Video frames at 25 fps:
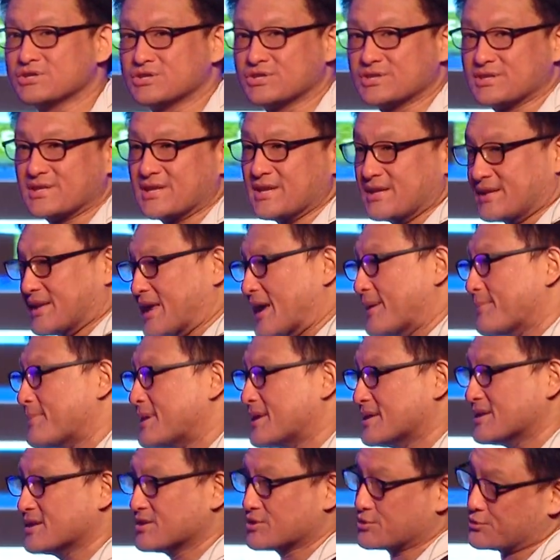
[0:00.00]
the gaming
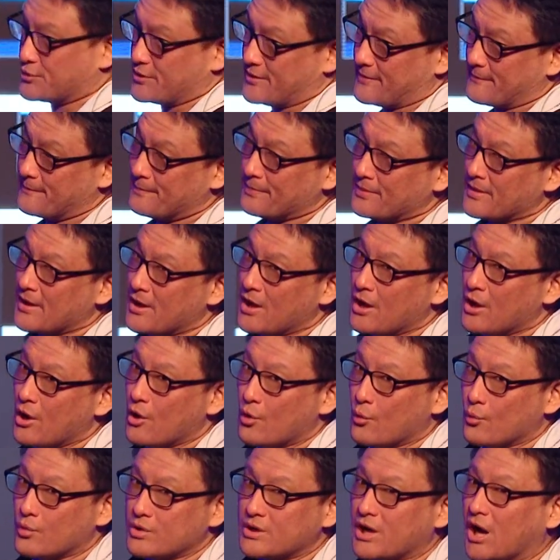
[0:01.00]
industry.
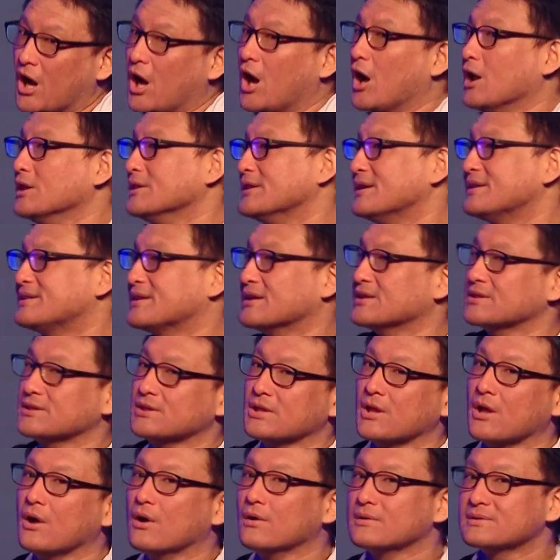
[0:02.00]
We call it the
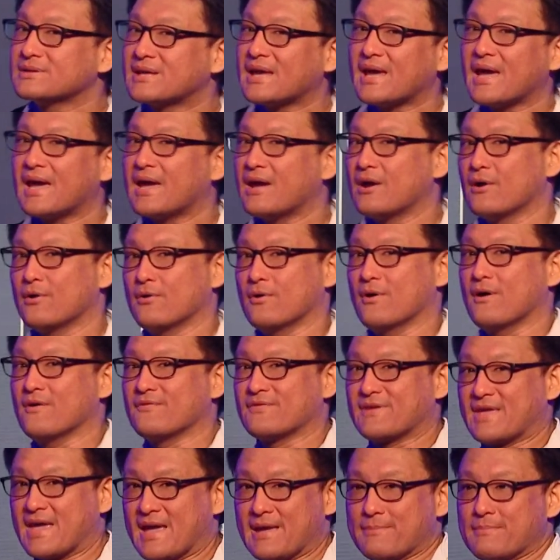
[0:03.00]
long tail of
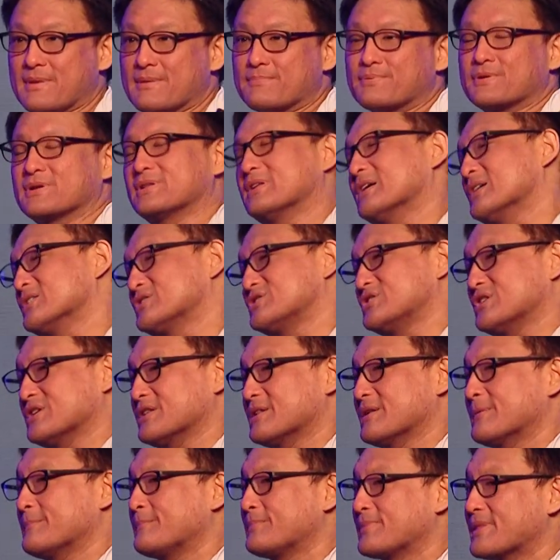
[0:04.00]
gaming production.
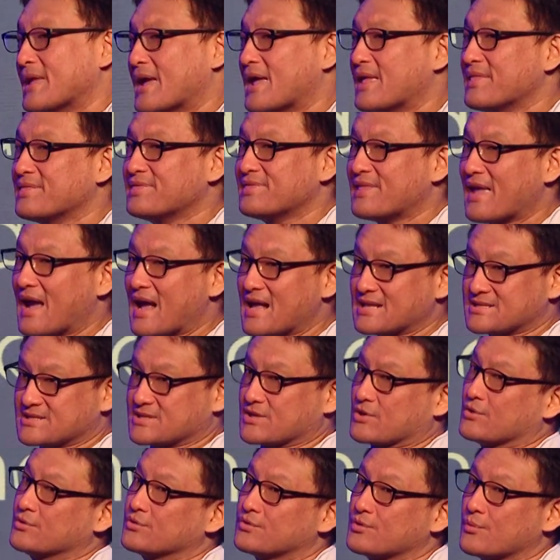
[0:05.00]
And that's
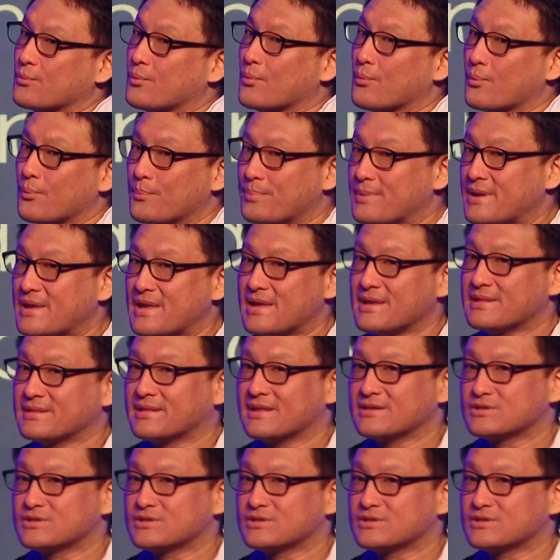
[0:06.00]
going to be the